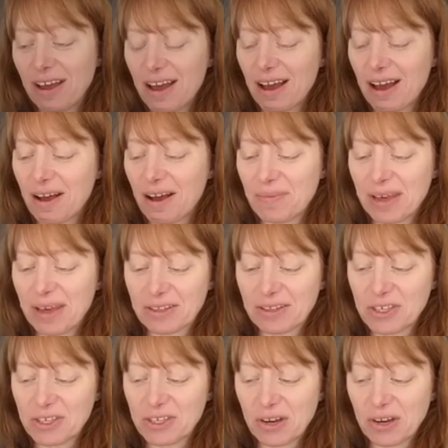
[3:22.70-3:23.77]
And
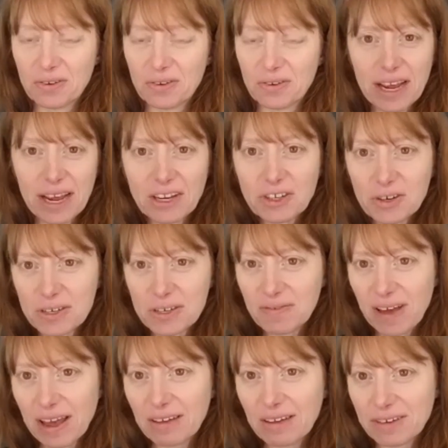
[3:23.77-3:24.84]
so nature has
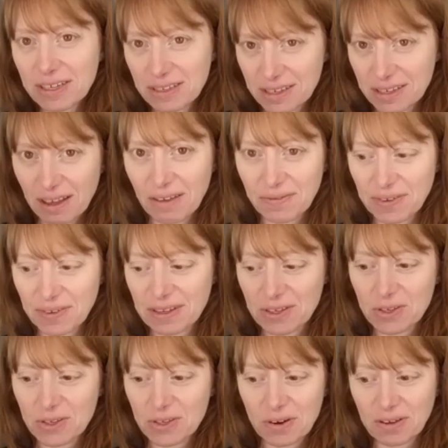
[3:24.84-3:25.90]
found itself in
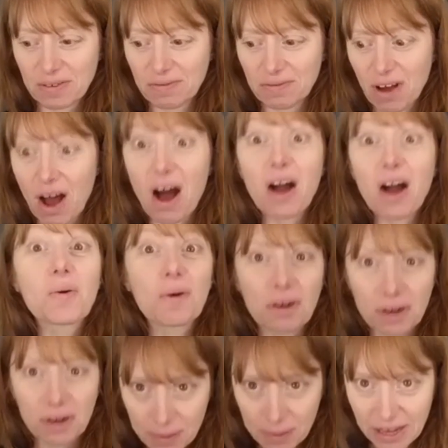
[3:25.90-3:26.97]
this sort of
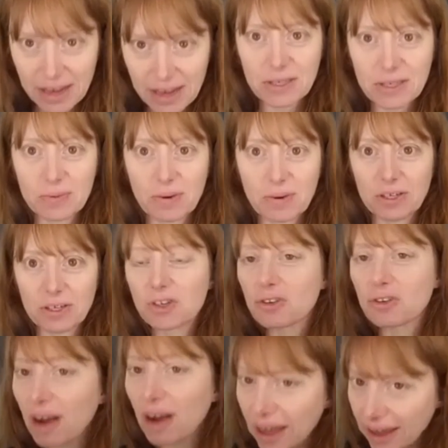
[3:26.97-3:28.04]
awkward place where it's
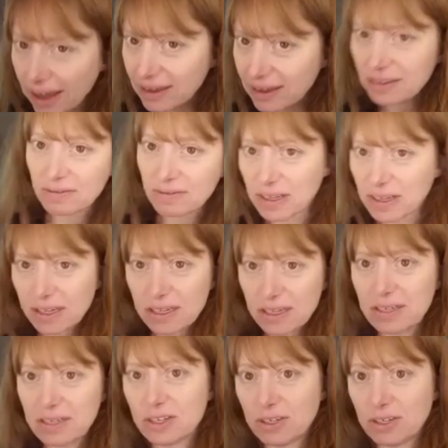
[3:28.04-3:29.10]
trying to fit
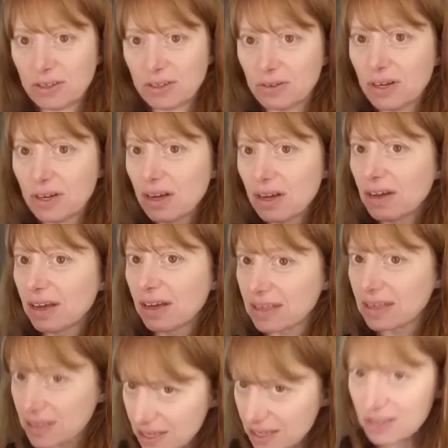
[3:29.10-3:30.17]
into
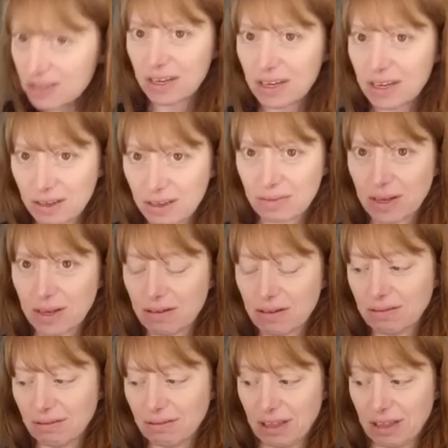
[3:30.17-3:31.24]
existing human
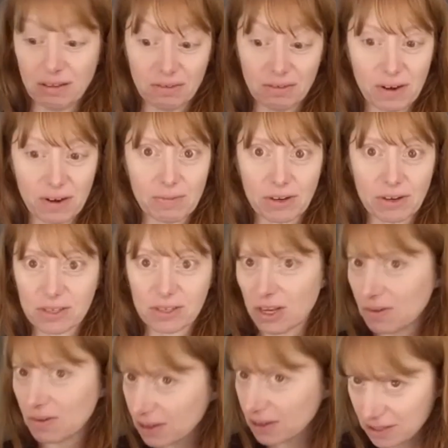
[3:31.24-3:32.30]
legal frameworks, like
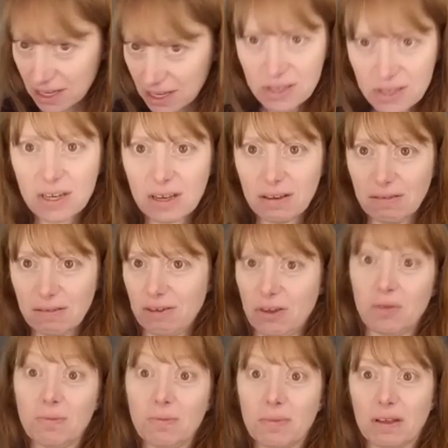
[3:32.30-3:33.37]
existing
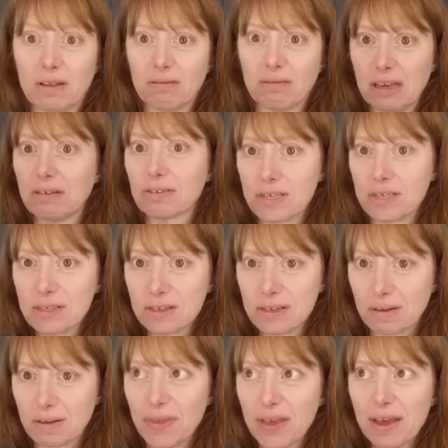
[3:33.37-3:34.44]
human legal
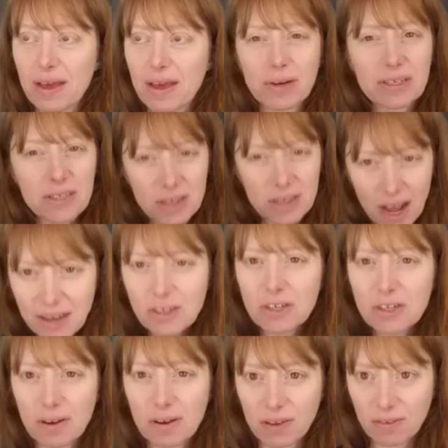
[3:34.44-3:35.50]
system, but it's not a
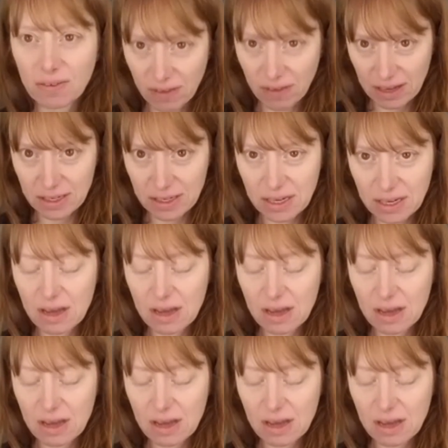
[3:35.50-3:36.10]
terrific fit.